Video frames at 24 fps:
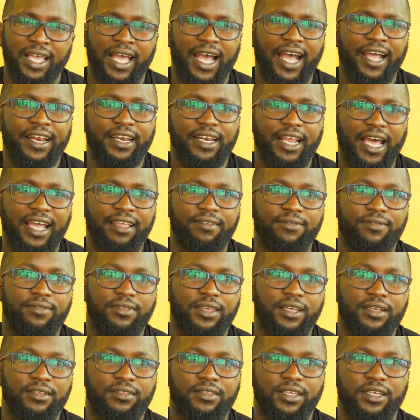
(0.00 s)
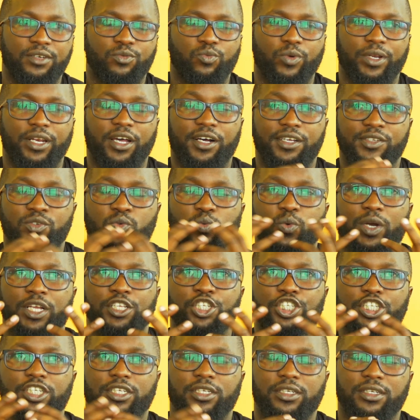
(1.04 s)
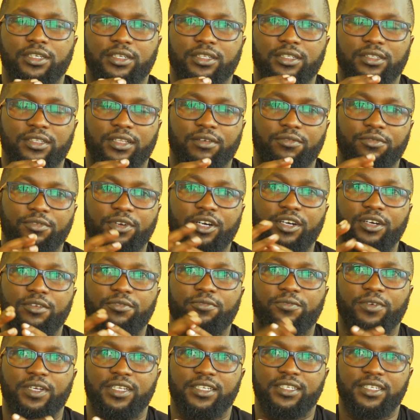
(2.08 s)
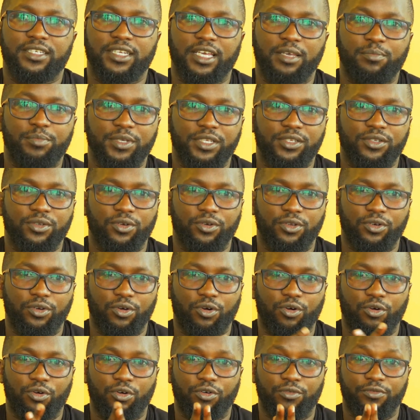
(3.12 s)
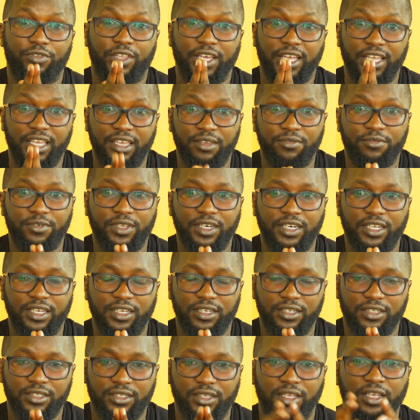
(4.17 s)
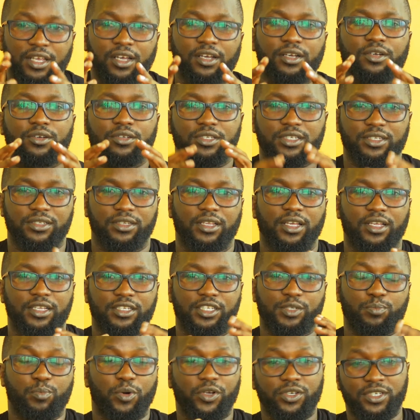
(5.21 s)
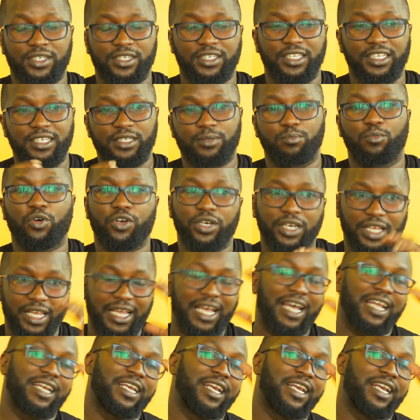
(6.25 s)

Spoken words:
And I think that when I was watching the very first episode of the evening, because Sports This Morning had